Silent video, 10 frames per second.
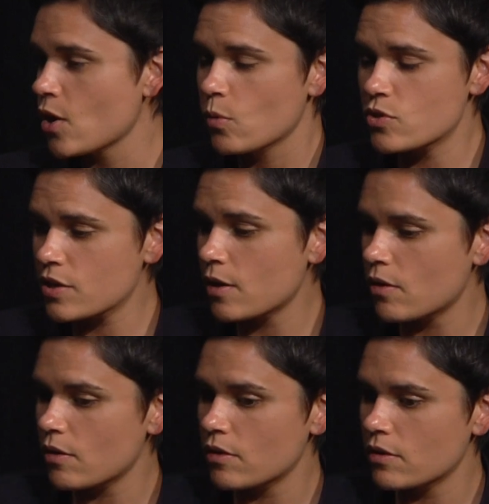Which like,
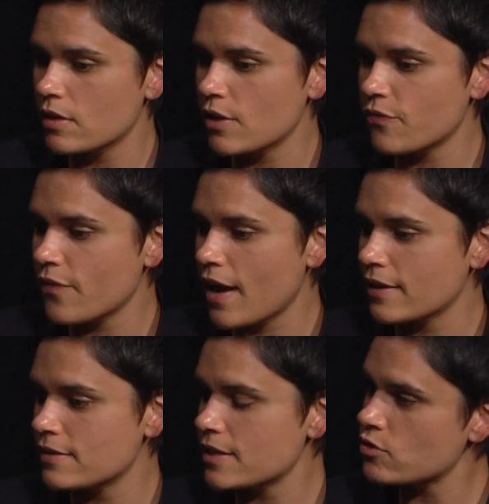if I
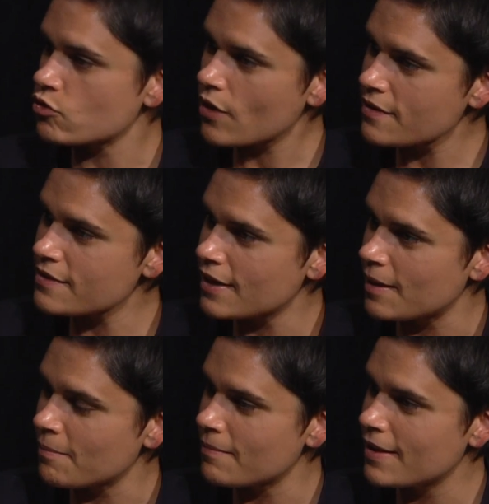didn't trust
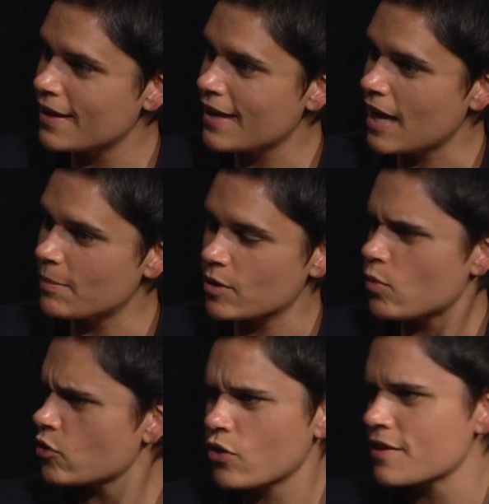him, I'd be like, what
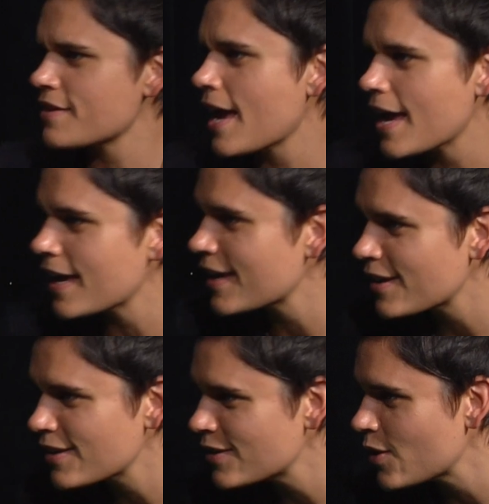are you trying to say,
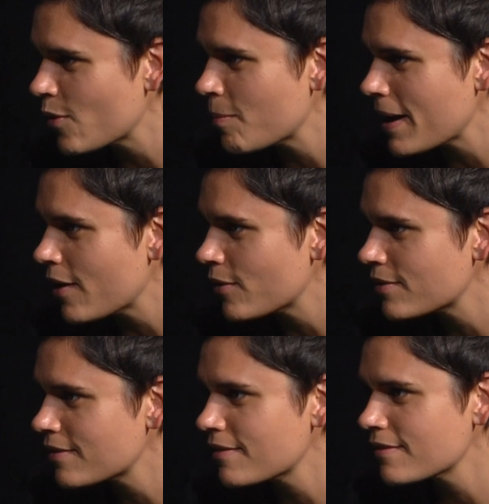
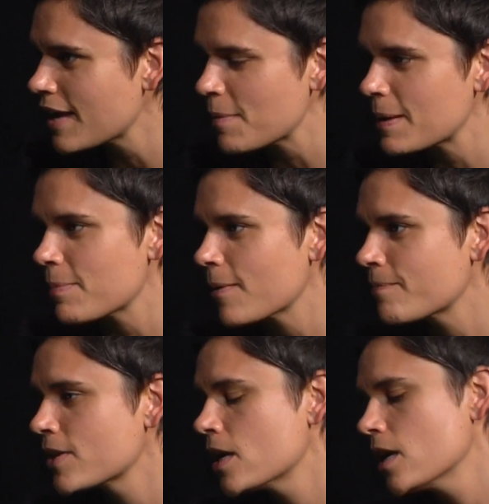about gay people?